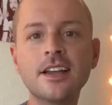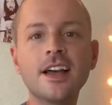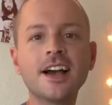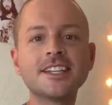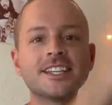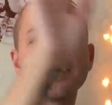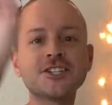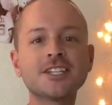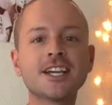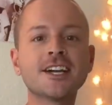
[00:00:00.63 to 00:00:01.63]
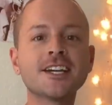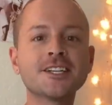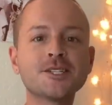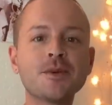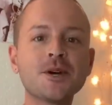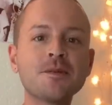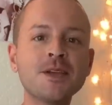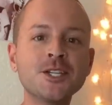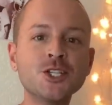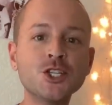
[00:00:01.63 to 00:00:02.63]
Hi Sagittarius, welcome
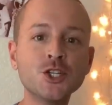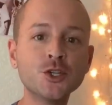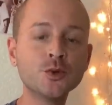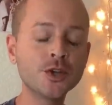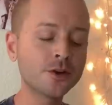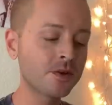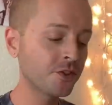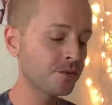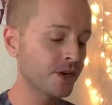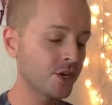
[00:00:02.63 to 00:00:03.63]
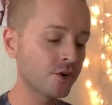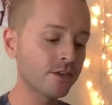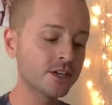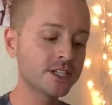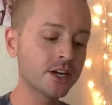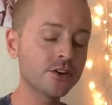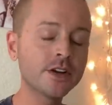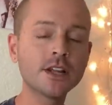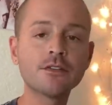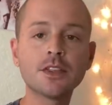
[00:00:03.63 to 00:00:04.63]
into your monthly money and career tarot
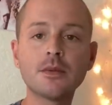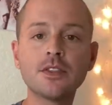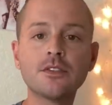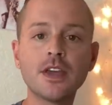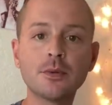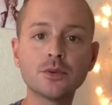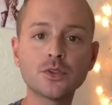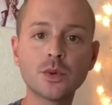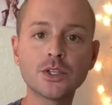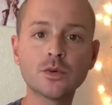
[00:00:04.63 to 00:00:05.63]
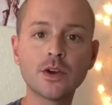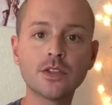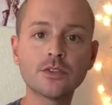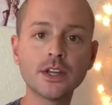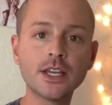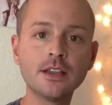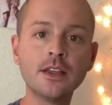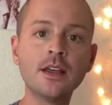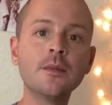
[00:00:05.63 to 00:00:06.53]
reading for the month of April 2023.